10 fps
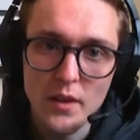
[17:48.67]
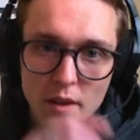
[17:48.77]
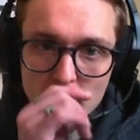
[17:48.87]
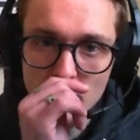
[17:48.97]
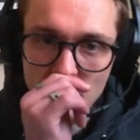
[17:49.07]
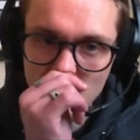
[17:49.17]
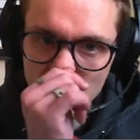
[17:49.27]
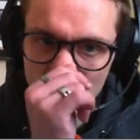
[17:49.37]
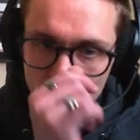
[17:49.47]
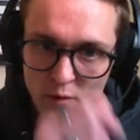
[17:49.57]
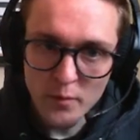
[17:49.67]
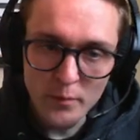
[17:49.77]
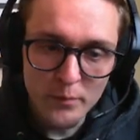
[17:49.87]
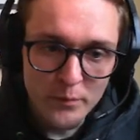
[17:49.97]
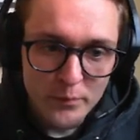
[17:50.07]

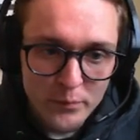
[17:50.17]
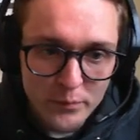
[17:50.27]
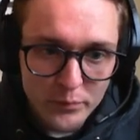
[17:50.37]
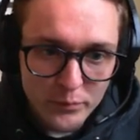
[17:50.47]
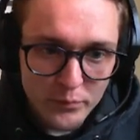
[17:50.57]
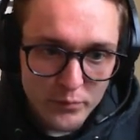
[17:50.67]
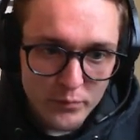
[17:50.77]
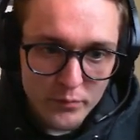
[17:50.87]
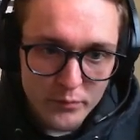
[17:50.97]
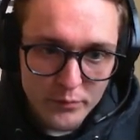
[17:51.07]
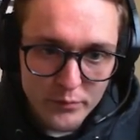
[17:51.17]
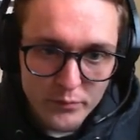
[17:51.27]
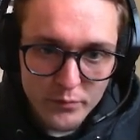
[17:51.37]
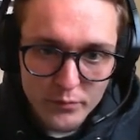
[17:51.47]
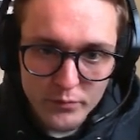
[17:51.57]

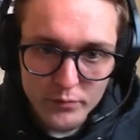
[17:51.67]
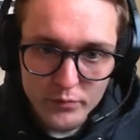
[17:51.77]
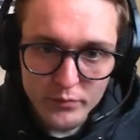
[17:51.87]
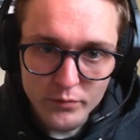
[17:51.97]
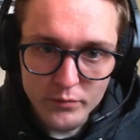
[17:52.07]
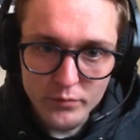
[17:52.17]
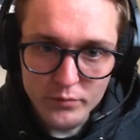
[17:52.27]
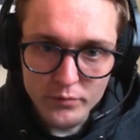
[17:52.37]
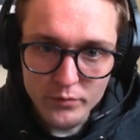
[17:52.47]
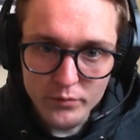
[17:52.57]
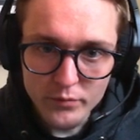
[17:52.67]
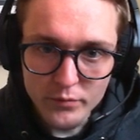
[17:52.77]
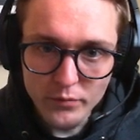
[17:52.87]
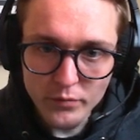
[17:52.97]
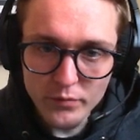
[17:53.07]

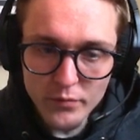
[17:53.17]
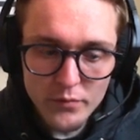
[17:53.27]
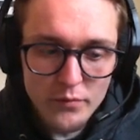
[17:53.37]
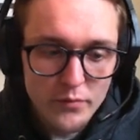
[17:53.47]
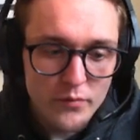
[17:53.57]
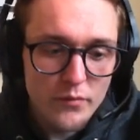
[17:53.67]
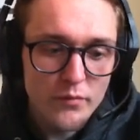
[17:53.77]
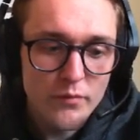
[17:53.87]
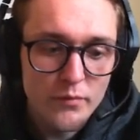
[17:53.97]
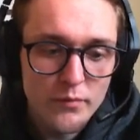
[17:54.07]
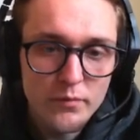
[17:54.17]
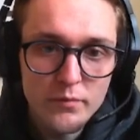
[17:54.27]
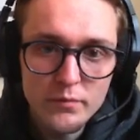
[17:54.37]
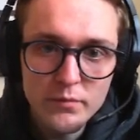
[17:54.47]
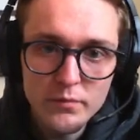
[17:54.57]
Nobody speaks.